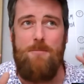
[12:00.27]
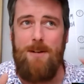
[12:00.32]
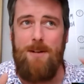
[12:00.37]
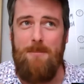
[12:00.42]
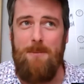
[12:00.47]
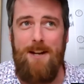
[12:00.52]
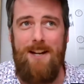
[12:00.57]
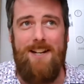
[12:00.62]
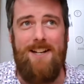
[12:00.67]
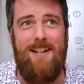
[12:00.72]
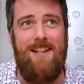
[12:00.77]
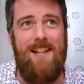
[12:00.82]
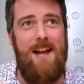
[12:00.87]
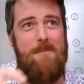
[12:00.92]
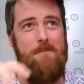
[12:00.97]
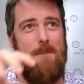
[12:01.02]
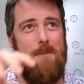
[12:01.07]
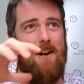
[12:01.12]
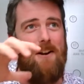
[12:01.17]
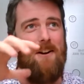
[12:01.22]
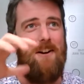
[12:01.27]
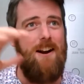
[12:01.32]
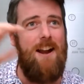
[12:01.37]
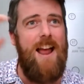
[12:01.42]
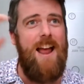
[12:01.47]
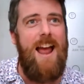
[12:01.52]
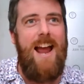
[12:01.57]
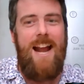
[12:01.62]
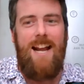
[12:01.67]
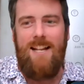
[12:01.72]
but I'm getting a lot better,
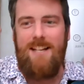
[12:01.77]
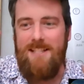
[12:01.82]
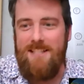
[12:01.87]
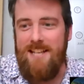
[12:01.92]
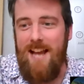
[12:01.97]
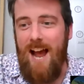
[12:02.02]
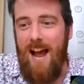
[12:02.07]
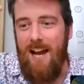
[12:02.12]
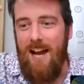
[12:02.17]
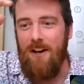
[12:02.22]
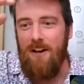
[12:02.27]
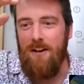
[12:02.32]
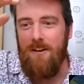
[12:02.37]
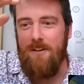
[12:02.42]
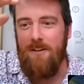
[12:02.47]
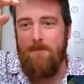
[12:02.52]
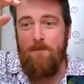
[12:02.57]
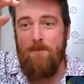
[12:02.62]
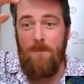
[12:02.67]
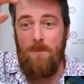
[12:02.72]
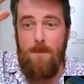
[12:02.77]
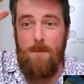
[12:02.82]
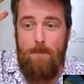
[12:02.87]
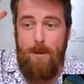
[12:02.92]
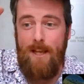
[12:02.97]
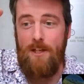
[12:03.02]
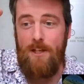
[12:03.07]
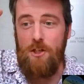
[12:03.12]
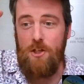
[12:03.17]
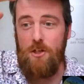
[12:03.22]
an entire
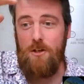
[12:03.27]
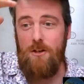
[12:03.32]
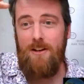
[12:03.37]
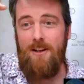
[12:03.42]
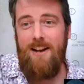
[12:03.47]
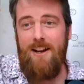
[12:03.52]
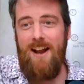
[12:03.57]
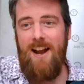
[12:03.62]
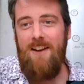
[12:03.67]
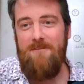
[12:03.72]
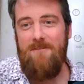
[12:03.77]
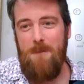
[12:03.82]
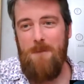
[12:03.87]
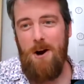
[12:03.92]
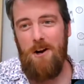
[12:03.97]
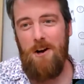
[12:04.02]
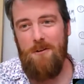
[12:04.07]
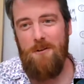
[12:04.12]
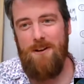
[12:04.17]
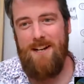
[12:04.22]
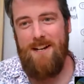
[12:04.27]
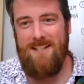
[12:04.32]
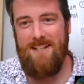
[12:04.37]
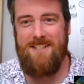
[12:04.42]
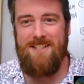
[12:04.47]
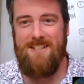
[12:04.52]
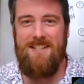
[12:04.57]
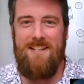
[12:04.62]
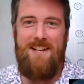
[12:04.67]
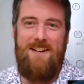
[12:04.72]
pitcher of margaritas
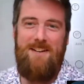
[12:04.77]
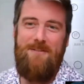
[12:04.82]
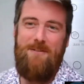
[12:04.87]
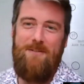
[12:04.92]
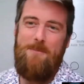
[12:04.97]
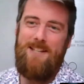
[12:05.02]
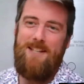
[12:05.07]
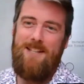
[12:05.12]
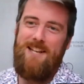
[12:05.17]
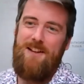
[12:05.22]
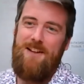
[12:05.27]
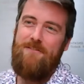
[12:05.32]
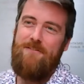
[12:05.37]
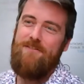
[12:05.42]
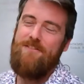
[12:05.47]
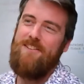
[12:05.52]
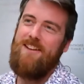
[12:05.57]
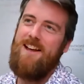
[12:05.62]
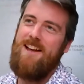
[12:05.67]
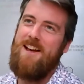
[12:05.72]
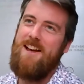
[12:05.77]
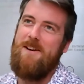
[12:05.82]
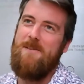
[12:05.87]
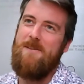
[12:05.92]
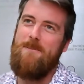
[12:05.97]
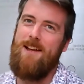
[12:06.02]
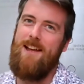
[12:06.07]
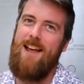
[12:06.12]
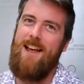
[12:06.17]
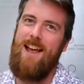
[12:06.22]
for myself.
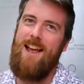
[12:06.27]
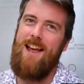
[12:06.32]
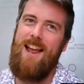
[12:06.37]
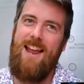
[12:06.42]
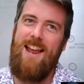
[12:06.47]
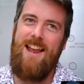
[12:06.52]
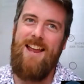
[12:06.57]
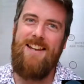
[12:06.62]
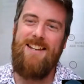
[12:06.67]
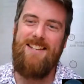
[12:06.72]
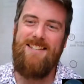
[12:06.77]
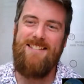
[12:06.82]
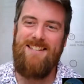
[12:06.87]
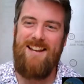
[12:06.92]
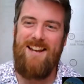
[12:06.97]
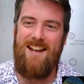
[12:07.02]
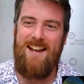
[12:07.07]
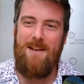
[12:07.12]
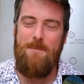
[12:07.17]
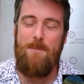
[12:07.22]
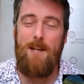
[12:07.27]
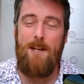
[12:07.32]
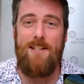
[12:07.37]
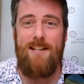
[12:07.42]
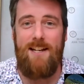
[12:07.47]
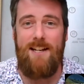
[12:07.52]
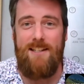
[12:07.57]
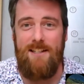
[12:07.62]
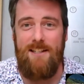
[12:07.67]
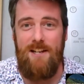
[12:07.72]
And
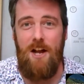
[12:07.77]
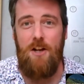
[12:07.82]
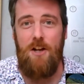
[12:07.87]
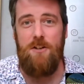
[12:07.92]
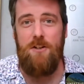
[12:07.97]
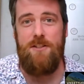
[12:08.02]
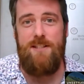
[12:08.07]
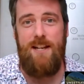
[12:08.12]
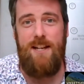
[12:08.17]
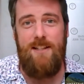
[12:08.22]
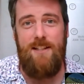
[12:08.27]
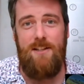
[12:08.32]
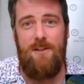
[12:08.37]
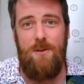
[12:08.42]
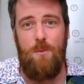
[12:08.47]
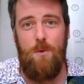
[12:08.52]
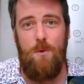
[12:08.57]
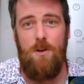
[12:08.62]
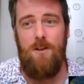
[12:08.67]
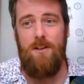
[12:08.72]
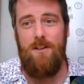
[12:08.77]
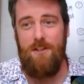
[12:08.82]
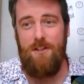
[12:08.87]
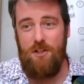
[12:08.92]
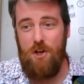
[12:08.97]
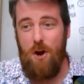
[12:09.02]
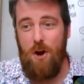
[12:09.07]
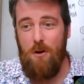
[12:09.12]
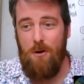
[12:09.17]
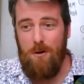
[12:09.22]
because I didn't understand that the word
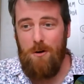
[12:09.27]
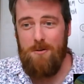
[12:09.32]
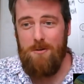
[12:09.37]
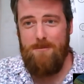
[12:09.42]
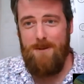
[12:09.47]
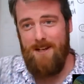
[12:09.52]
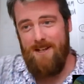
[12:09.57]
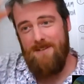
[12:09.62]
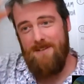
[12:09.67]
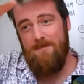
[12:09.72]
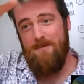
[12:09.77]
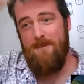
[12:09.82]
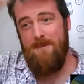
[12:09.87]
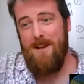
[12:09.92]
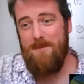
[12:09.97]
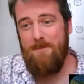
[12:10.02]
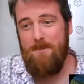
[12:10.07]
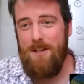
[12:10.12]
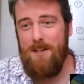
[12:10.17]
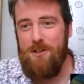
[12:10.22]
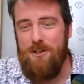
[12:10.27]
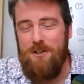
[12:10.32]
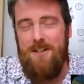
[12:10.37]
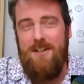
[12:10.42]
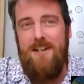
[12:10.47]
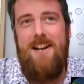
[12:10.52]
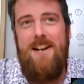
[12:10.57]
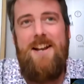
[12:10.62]
jarro meant pitcher.